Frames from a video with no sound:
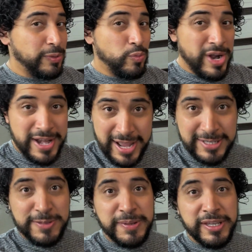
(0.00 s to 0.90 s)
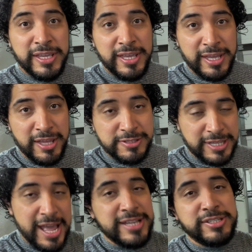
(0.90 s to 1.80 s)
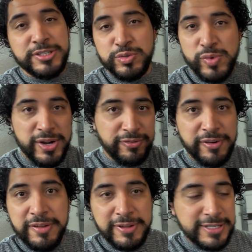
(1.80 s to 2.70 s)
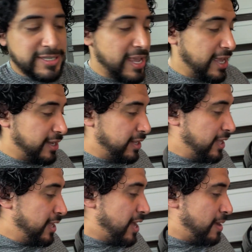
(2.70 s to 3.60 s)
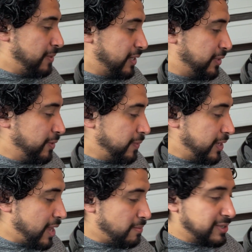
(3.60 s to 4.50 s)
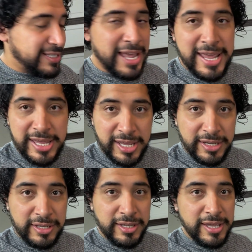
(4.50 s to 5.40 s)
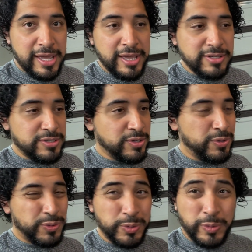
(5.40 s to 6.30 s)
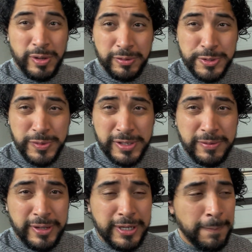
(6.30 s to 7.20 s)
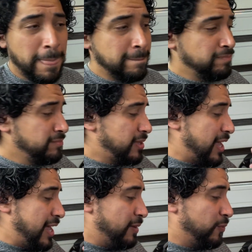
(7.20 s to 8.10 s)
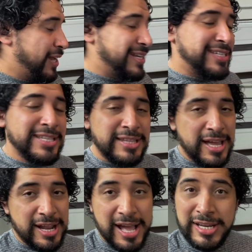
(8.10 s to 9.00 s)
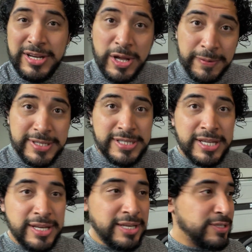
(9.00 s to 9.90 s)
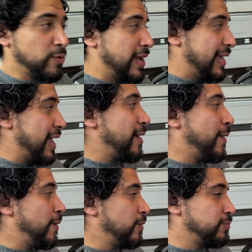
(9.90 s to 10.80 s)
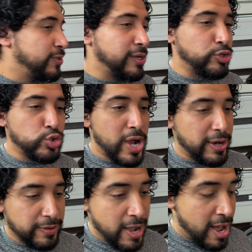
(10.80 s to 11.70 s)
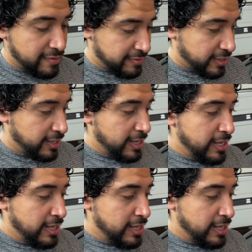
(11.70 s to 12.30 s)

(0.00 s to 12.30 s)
right next to me. There's a gas station right in front of us. And I'm like, you know what? I'm gonna take it and just go through the rollers really quick. And when I did that, I didn't notice it until I get home to like dry her off. And